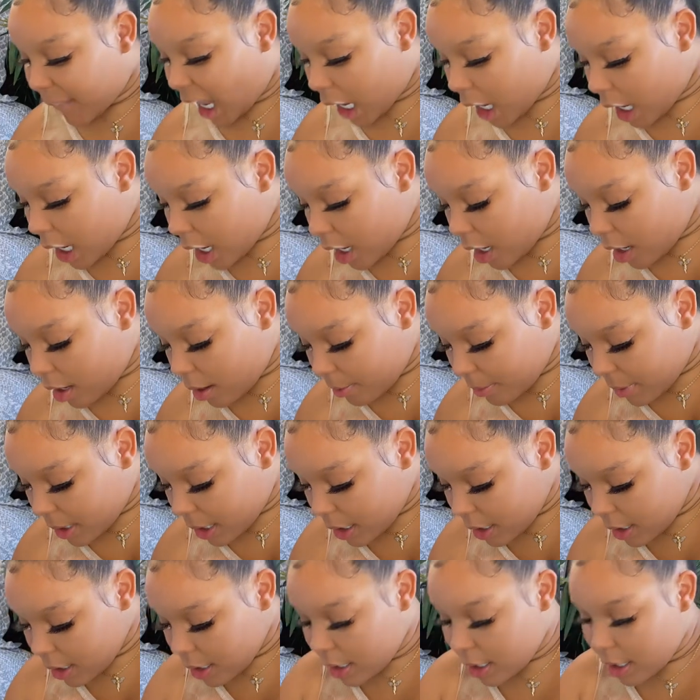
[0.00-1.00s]

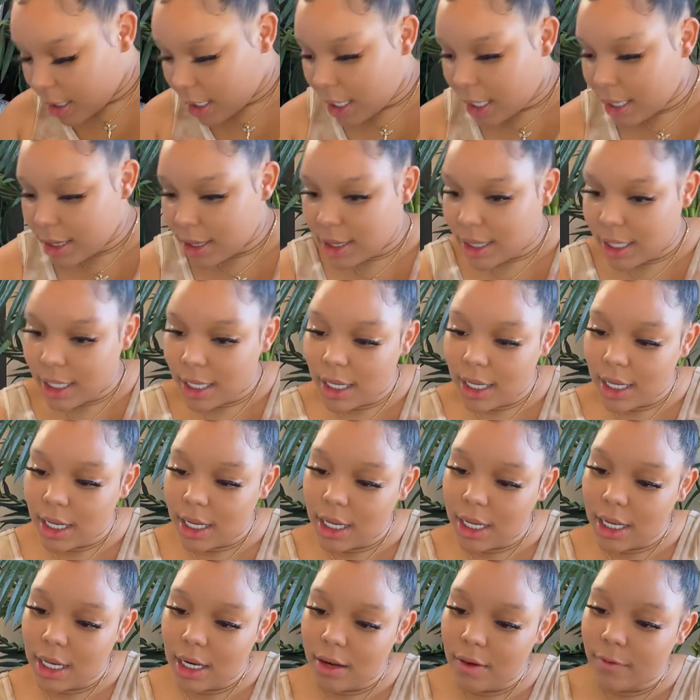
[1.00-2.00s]
And
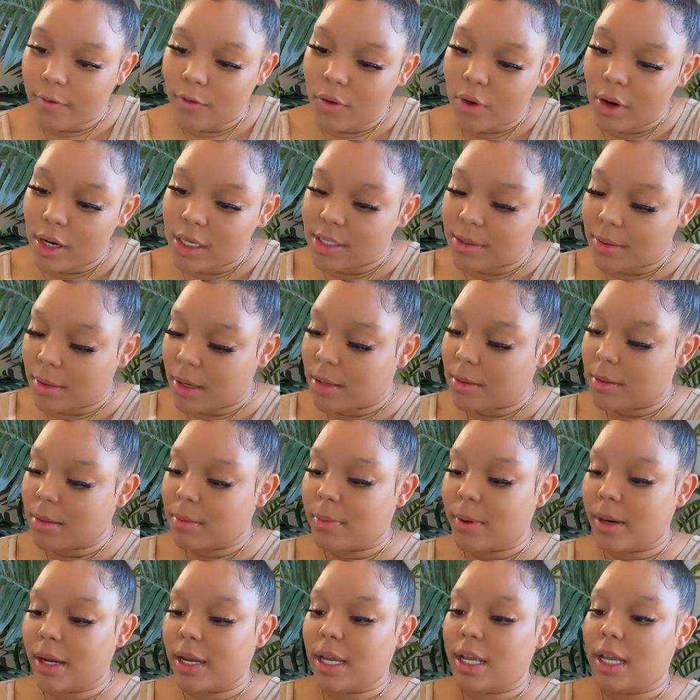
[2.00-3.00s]
then of course I'm going to be
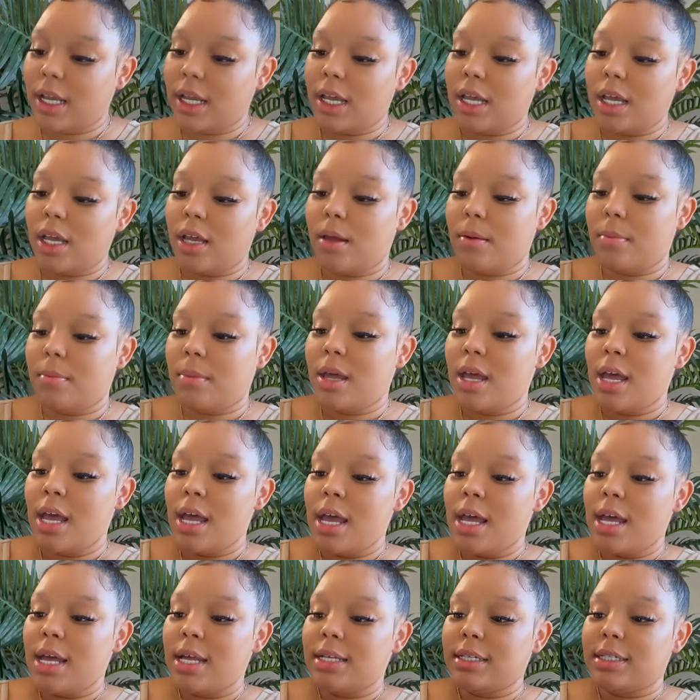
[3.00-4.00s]
bringing him
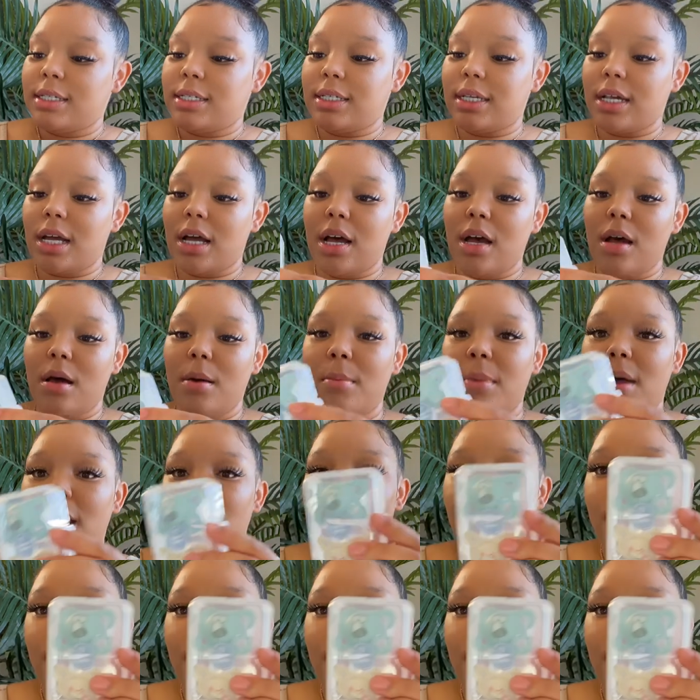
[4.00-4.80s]
some